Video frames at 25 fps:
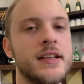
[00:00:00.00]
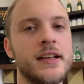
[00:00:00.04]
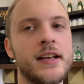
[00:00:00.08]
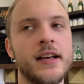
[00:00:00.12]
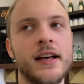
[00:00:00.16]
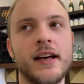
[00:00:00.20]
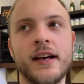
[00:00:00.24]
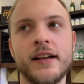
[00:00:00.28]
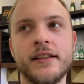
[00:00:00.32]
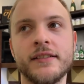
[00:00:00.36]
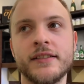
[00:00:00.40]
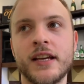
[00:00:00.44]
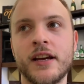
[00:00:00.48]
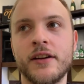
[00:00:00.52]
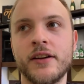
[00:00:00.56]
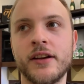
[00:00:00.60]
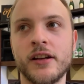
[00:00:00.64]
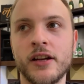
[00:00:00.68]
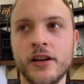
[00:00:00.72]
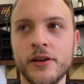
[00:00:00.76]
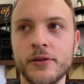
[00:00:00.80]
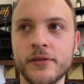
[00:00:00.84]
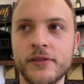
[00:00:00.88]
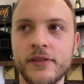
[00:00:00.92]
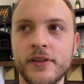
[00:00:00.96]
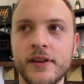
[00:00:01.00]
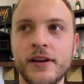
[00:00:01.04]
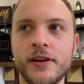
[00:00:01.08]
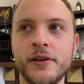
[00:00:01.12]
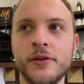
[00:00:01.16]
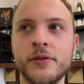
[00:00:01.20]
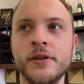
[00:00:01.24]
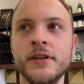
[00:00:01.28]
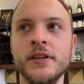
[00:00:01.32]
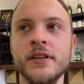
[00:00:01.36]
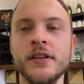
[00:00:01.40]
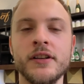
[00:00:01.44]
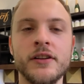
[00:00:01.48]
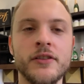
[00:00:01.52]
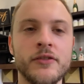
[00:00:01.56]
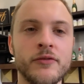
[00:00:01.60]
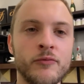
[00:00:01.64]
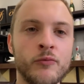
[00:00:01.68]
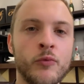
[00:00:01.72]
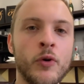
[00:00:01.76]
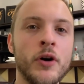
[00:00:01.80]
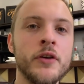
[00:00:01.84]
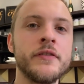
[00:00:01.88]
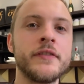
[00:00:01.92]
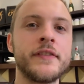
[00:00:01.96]
And yeah, in a hotel.
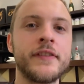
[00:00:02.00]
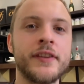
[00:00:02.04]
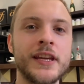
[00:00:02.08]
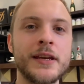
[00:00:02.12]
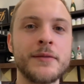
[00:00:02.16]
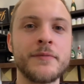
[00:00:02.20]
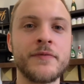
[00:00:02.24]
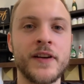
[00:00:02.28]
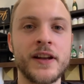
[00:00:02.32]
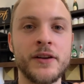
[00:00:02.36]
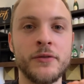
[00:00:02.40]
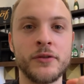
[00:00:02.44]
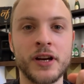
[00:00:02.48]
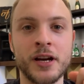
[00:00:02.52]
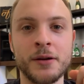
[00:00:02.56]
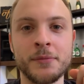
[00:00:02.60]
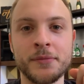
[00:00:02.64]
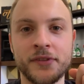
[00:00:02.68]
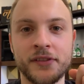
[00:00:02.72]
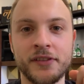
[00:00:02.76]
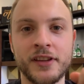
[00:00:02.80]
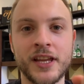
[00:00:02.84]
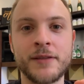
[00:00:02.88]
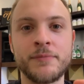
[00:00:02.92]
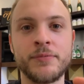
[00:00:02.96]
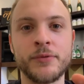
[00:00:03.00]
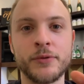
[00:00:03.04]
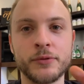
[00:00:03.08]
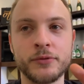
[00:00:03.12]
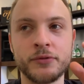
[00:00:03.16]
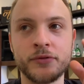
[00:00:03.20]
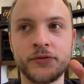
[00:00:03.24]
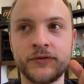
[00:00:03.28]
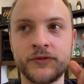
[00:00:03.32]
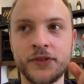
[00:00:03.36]
One tip for anyone coming to Naples,